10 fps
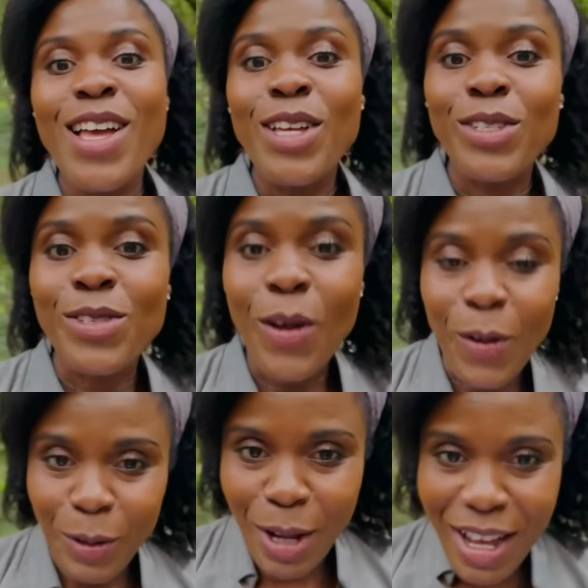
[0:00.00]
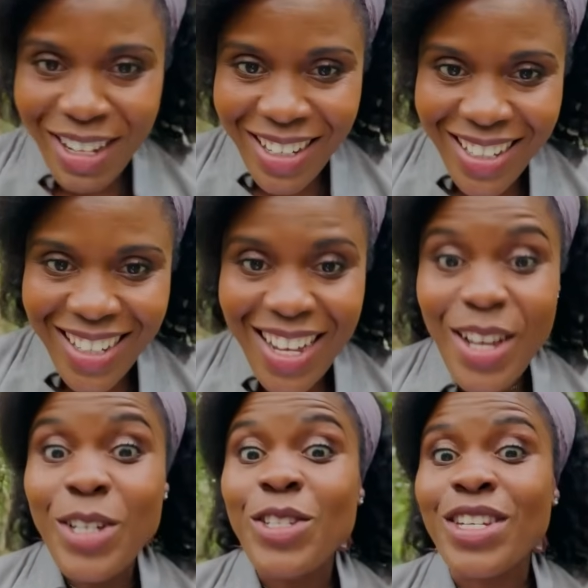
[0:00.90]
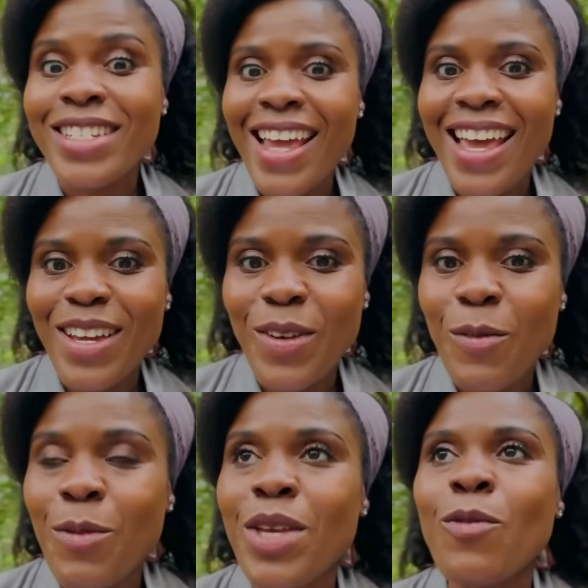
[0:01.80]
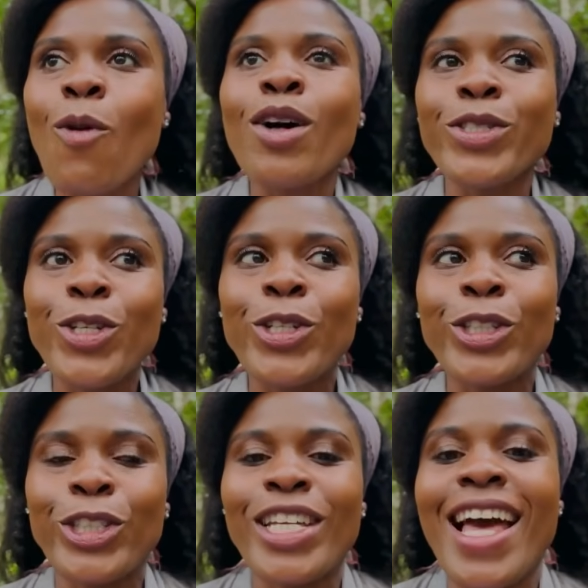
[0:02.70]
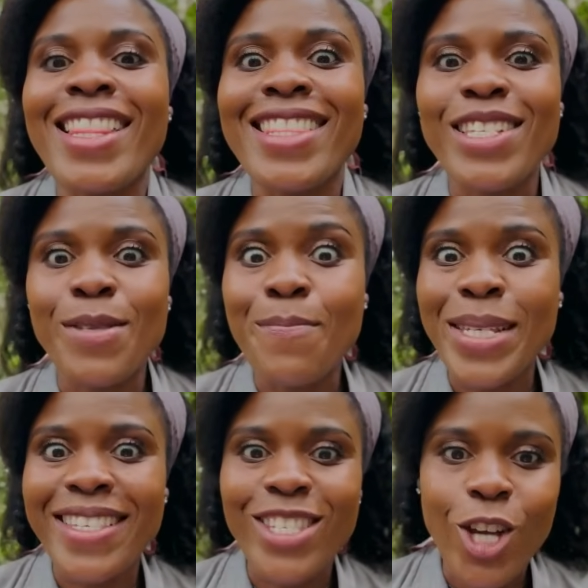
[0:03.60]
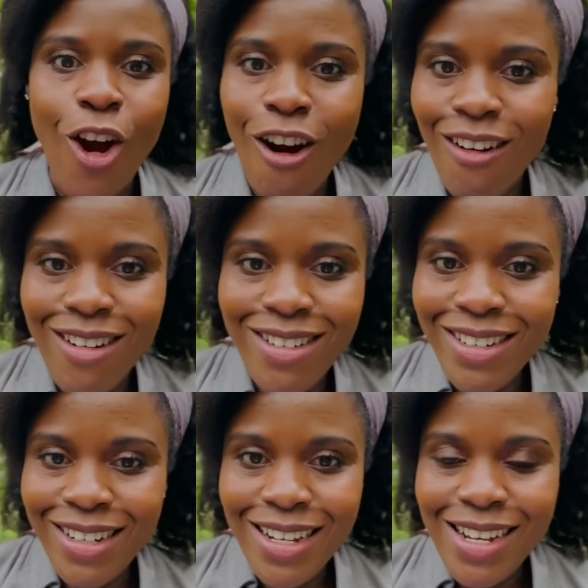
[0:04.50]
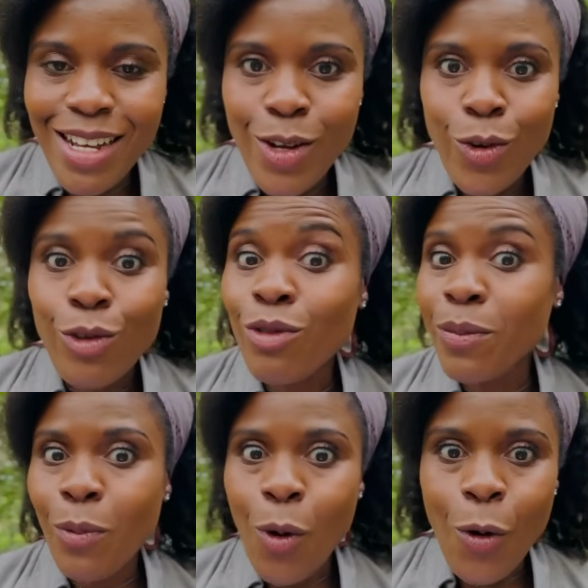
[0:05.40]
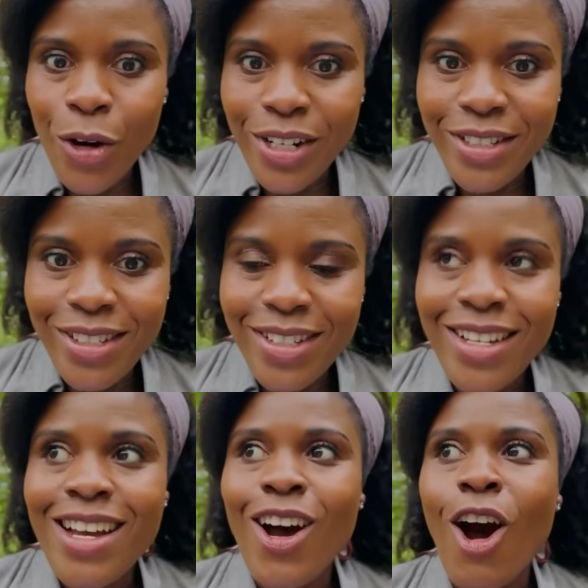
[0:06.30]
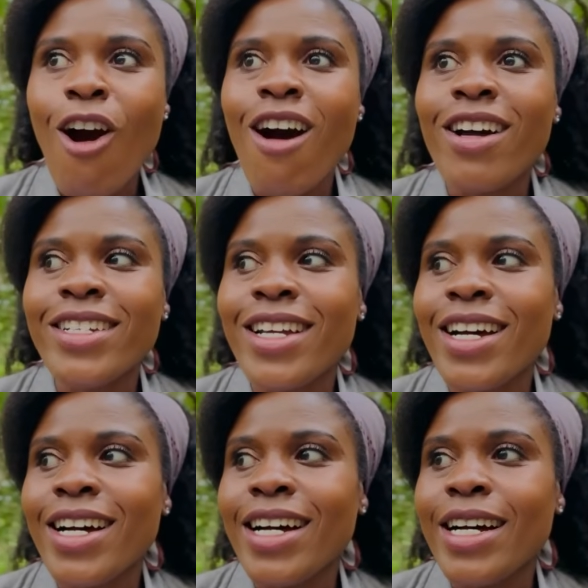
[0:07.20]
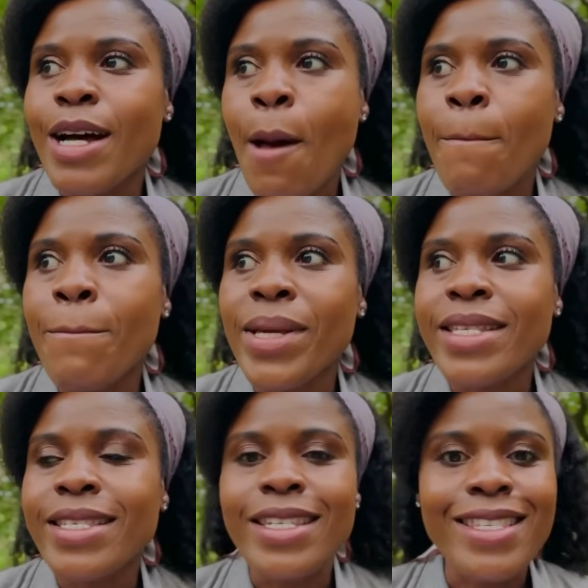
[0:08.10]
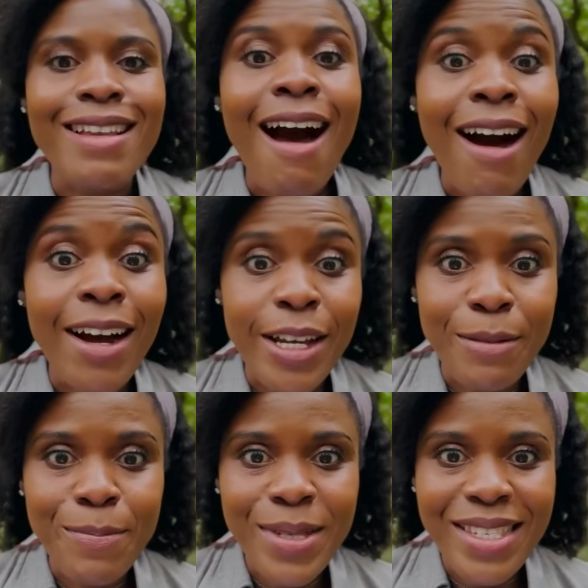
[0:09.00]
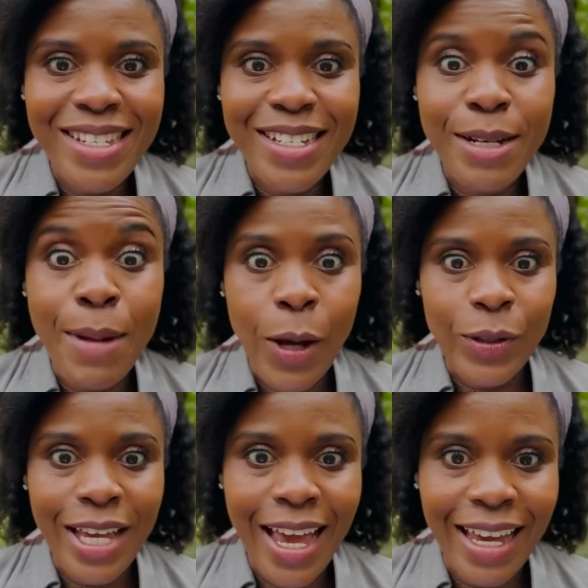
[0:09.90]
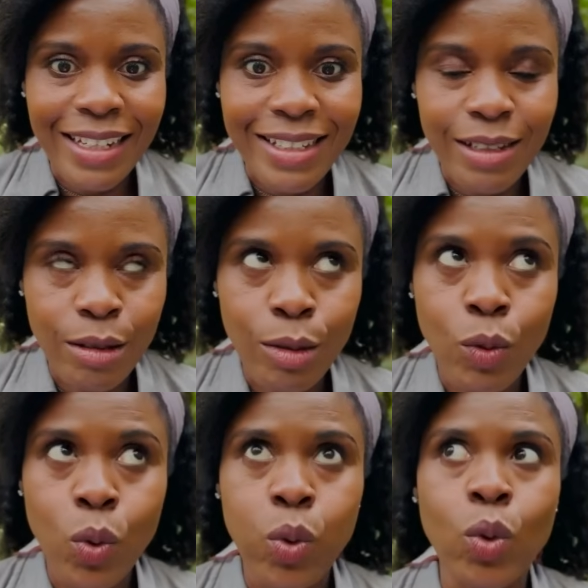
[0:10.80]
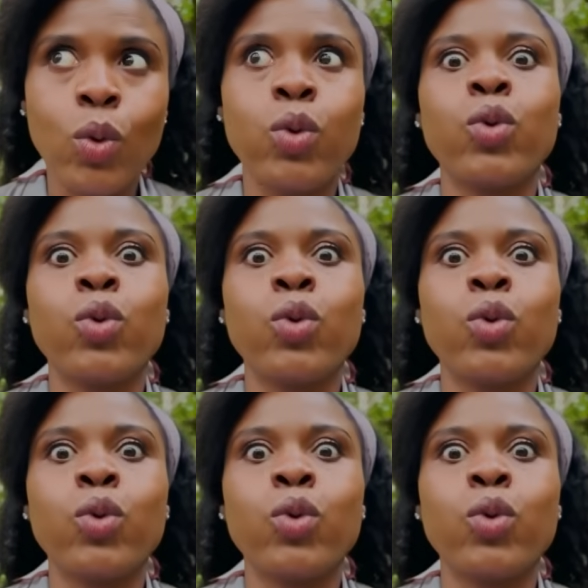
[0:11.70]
So today we want to look at this bizarre report on Business Times about Kate. Whew.